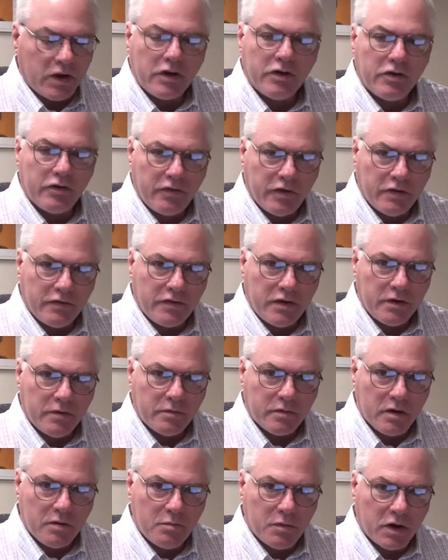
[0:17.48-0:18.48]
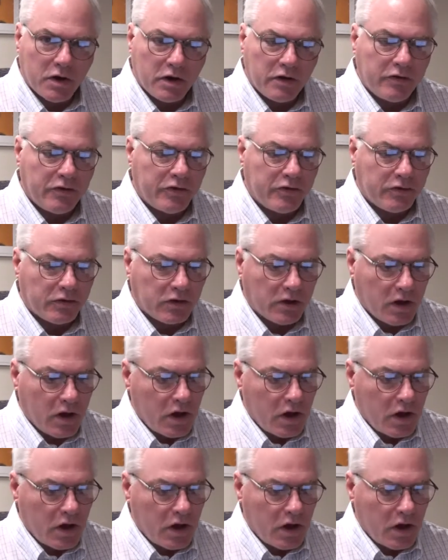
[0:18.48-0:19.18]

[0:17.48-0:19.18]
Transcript: It's 53 minutes.